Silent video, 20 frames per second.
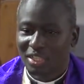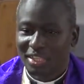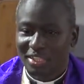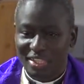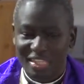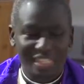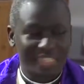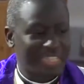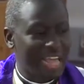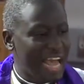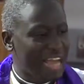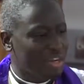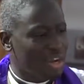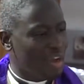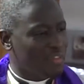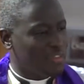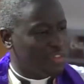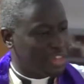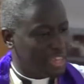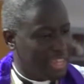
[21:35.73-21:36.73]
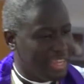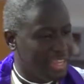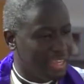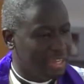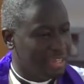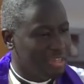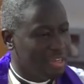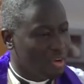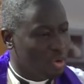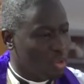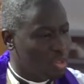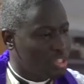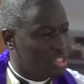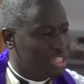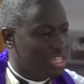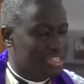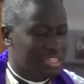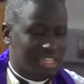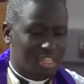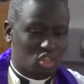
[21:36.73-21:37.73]
This kind of king who
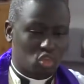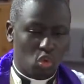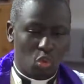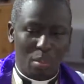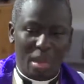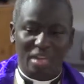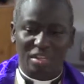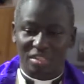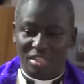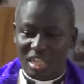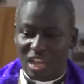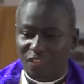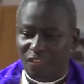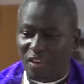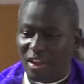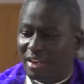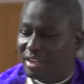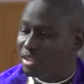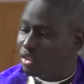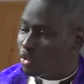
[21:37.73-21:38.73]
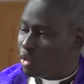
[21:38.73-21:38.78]
sees this woman suffering,